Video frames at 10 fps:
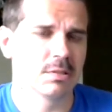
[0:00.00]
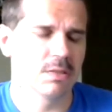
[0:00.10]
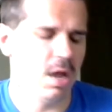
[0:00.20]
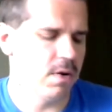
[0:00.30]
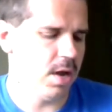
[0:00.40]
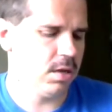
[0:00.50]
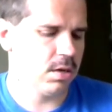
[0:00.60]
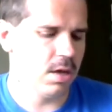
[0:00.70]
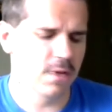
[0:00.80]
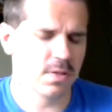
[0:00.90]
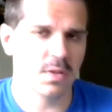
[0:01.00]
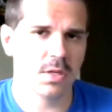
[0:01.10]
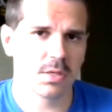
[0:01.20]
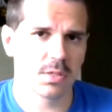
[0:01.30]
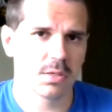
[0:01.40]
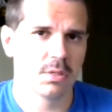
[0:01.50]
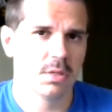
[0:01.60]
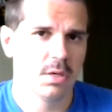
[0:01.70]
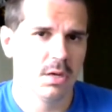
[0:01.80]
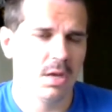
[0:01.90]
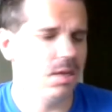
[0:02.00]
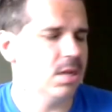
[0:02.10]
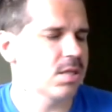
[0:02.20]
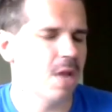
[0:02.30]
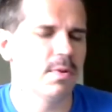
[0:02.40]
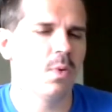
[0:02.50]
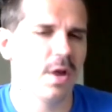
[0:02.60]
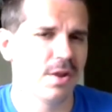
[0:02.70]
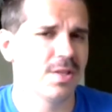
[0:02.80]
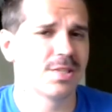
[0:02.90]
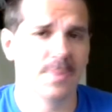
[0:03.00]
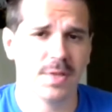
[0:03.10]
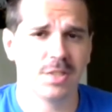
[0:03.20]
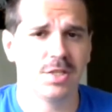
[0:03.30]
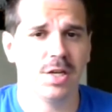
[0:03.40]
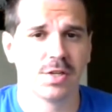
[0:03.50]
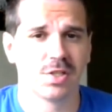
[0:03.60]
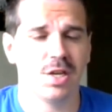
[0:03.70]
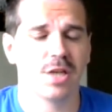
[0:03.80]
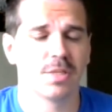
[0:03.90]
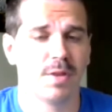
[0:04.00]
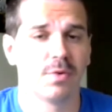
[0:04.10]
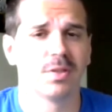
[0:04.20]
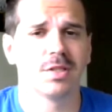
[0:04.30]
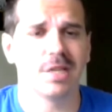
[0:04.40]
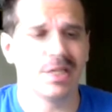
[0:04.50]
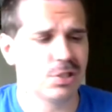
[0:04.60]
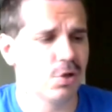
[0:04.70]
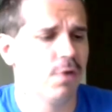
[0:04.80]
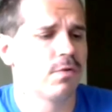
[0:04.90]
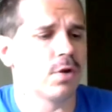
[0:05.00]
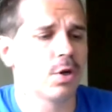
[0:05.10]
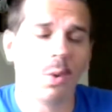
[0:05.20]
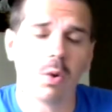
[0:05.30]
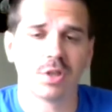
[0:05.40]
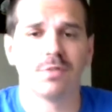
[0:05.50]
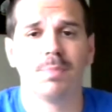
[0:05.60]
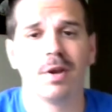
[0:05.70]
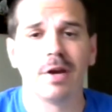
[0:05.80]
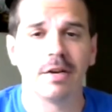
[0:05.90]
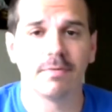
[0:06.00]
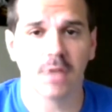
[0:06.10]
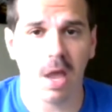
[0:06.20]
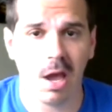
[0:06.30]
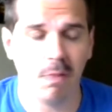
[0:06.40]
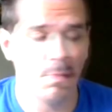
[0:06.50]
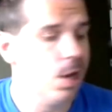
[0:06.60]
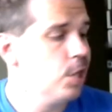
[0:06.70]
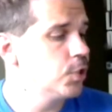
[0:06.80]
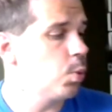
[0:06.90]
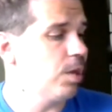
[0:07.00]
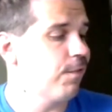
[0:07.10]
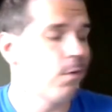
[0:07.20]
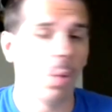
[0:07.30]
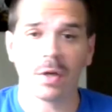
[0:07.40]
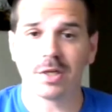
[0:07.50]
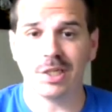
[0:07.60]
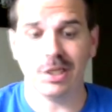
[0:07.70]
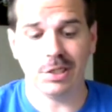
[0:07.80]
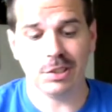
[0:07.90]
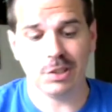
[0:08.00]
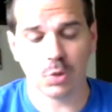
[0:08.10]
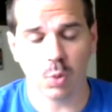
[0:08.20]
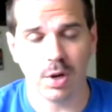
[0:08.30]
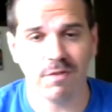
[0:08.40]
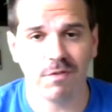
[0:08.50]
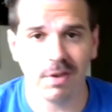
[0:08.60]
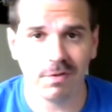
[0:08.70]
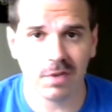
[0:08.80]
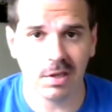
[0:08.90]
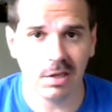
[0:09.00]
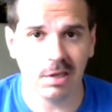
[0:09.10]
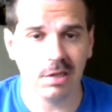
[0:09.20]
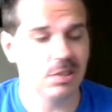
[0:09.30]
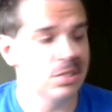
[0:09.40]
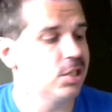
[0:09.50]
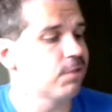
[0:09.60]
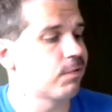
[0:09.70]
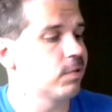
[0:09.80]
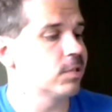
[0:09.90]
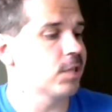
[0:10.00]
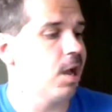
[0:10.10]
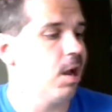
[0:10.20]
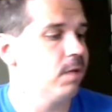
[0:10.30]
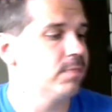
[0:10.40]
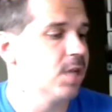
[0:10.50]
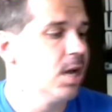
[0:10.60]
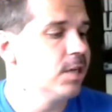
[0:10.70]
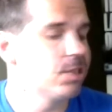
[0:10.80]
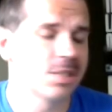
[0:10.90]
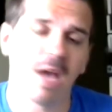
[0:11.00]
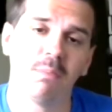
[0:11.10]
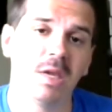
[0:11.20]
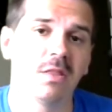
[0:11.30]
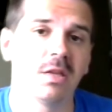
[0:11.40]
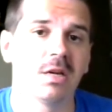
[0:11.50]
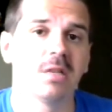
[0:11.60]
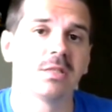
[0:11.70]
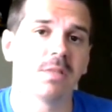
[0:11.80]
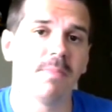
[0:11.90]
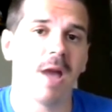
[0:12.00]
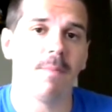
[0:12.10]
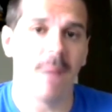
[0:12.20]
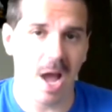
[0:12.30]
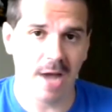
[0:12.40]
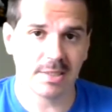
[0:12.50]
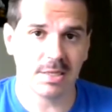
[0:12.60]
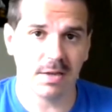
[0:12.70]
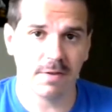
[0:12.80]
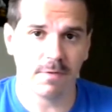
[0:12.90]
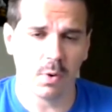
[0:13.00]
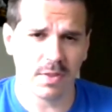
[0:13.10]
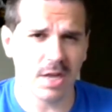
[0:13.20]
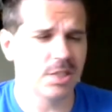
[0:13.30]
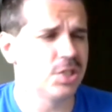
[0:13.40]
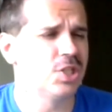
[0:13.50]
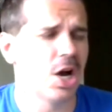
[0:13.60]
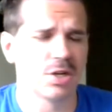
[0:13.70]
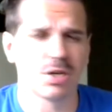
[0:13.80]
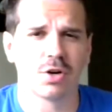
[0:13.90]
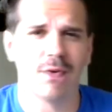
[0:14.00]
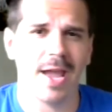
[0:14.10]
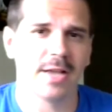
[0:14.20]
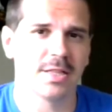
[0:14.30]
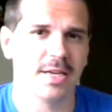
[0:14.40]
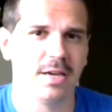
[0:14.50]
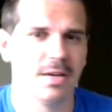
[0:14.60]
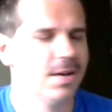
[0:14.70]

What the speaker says: Alright, I'll do this. And yes, I'm aware that some of this DLC has been released over a course of period of time. 2014, 2015, different times. Does that mean that it is somehow positive or that it's done correctly?